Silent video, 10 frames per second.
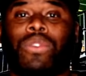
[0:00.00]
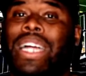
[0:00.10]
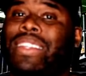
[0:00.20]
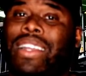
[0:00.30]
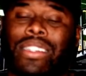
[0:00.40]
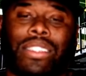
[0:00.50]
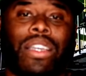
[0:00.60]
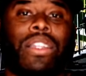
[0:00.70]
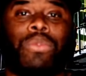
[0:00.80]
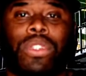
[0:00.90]
So I think the
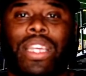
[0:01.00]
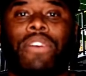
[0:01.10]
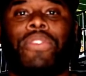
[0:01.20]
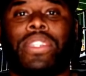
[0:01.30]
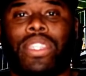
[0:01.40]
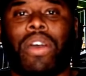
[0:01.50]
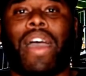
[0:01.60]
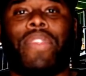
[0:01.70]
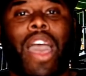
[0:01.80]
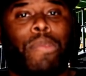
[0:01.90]
Steelers will definitely still
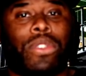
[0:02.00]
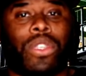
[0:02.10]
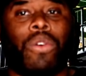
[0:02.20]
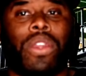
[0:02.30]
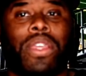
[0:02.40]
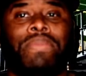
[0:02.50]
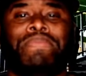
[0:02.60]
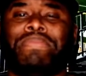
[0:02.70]
have the opportunity,